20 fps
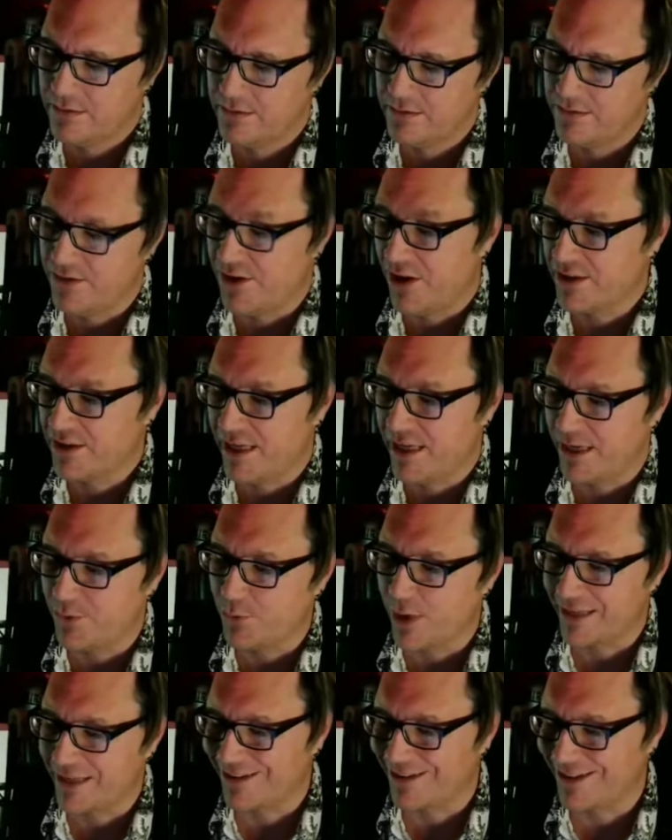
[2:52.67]
Dante
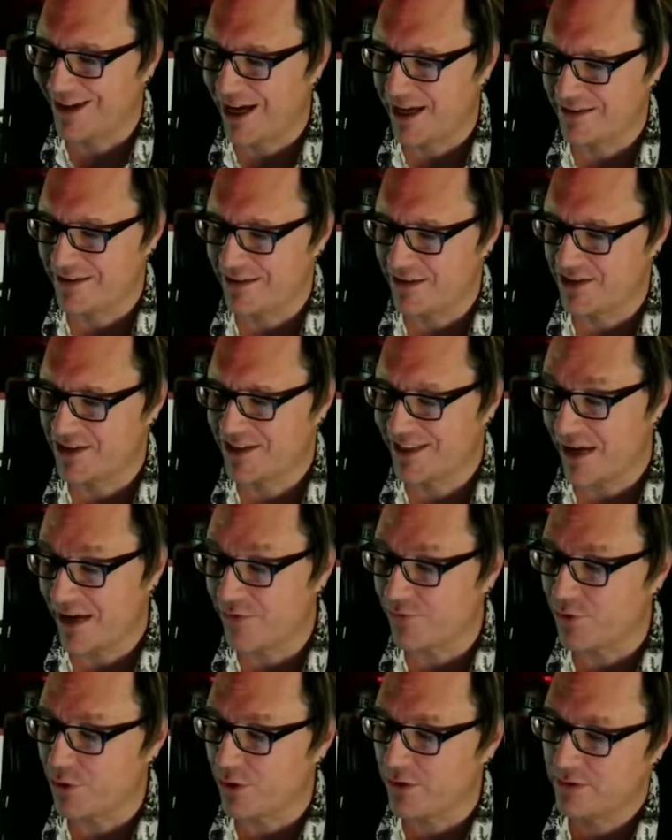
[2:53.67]
recognizes
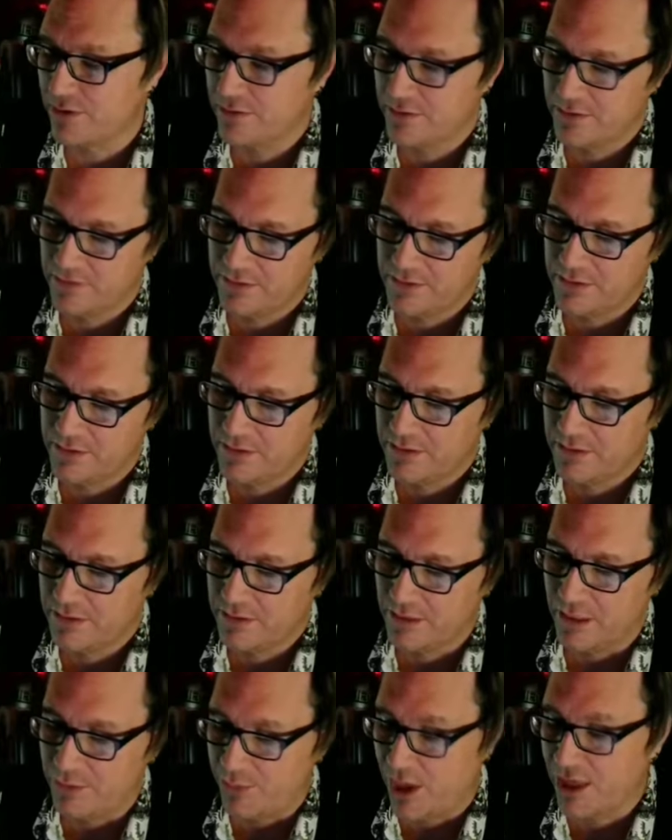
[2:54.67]
several,
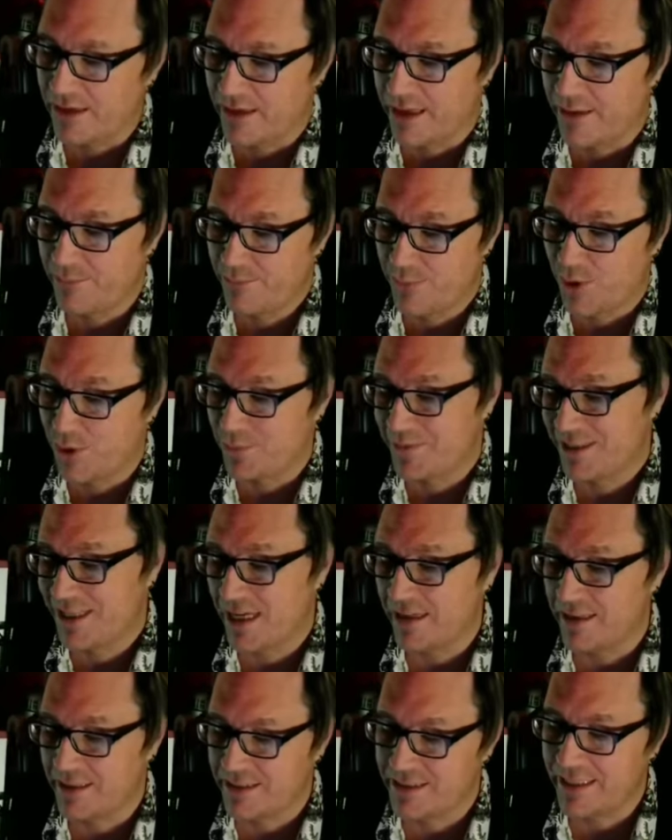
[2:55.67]
among them Pope
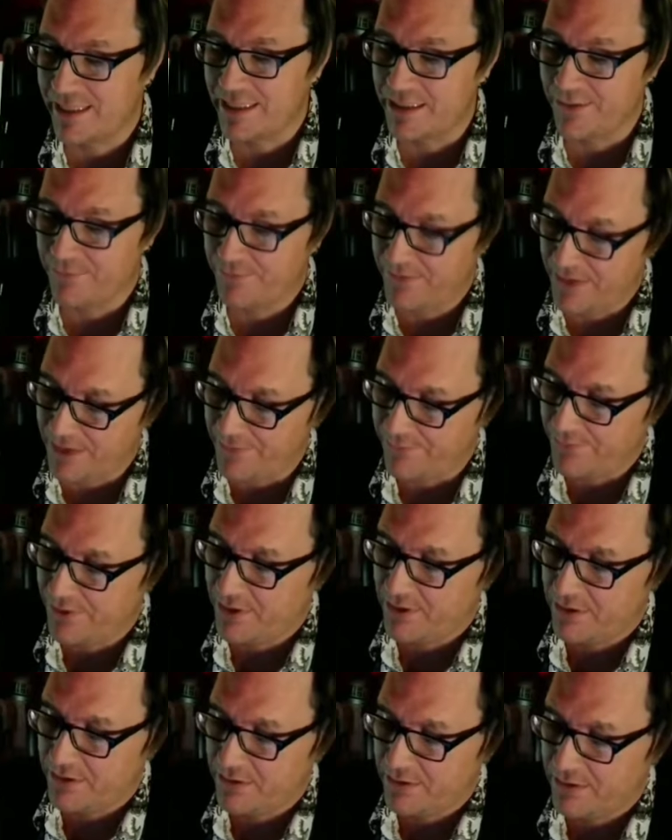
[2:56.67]
Celestine V,
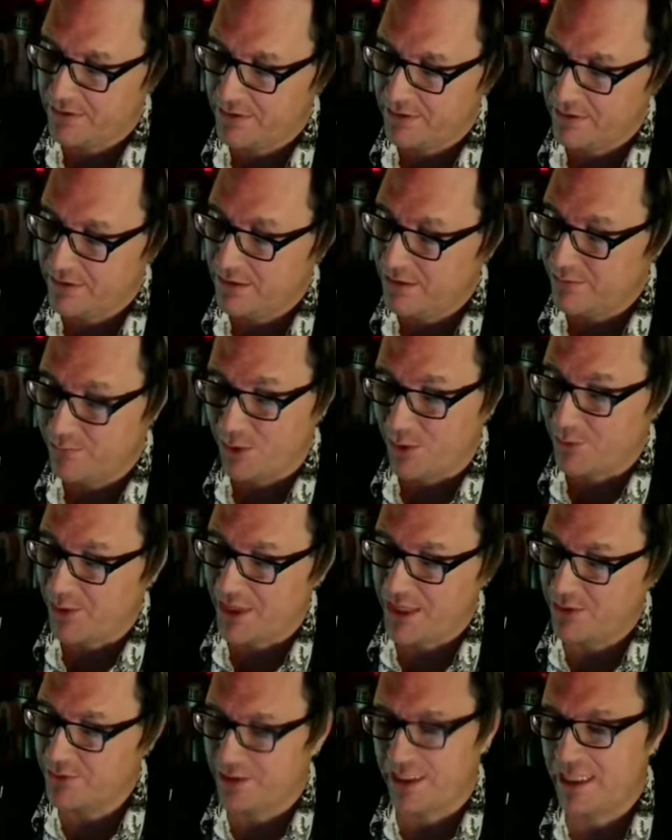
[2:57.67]
but
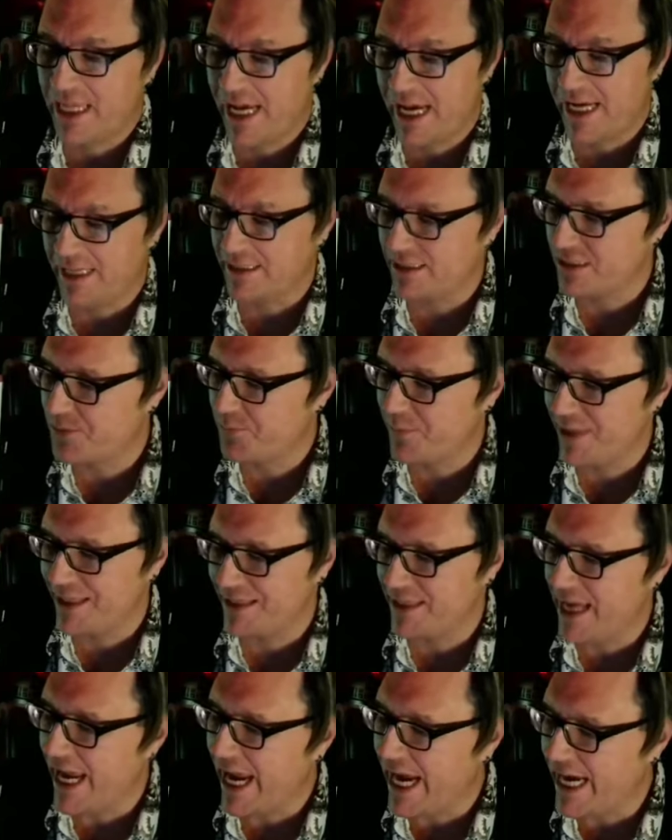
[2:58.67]
without delaying to speak
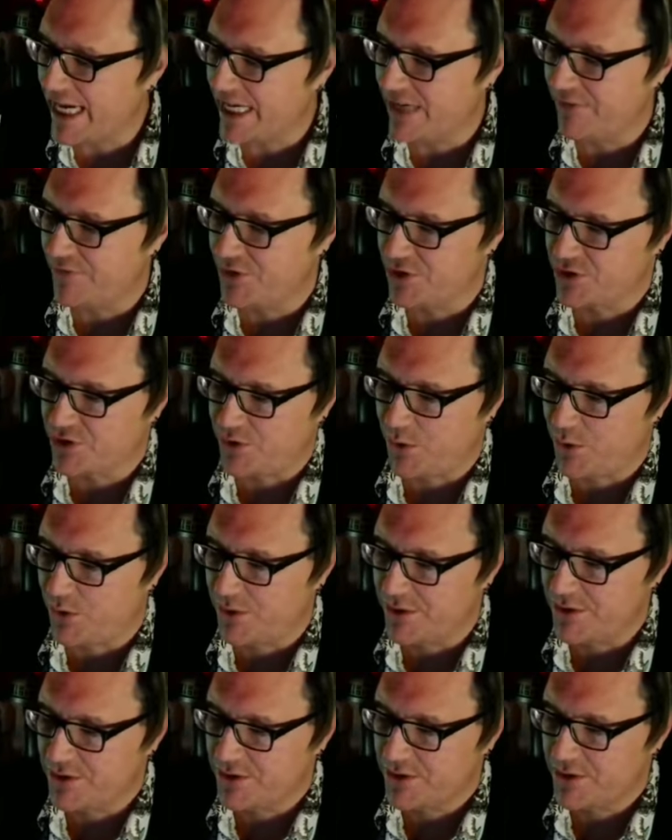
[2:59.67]
to any of the
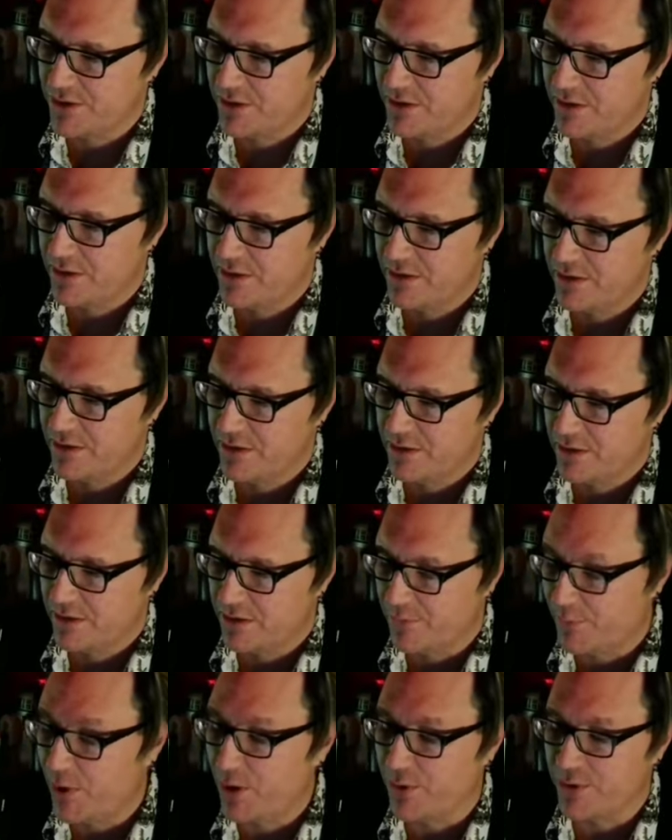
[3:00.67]
souls,
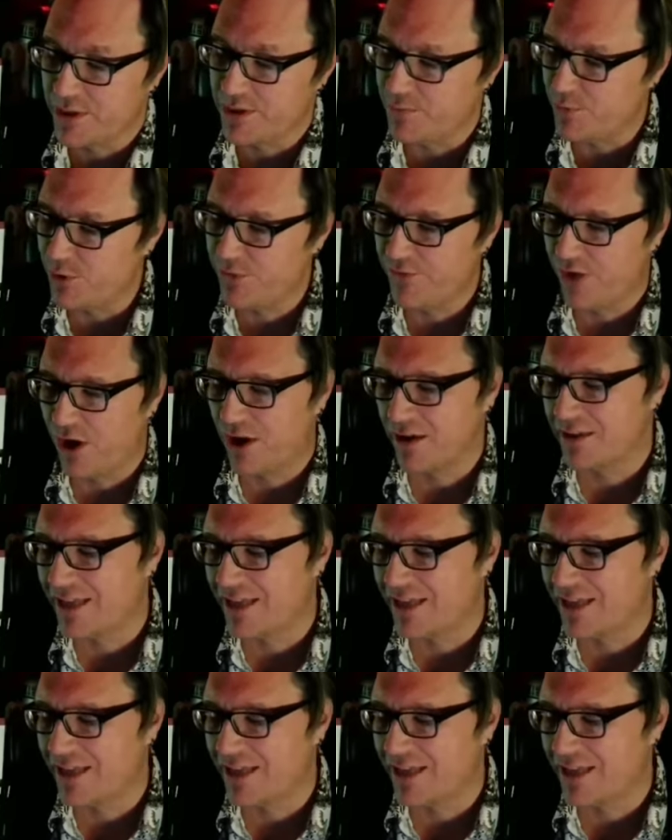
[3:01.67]
the poets move on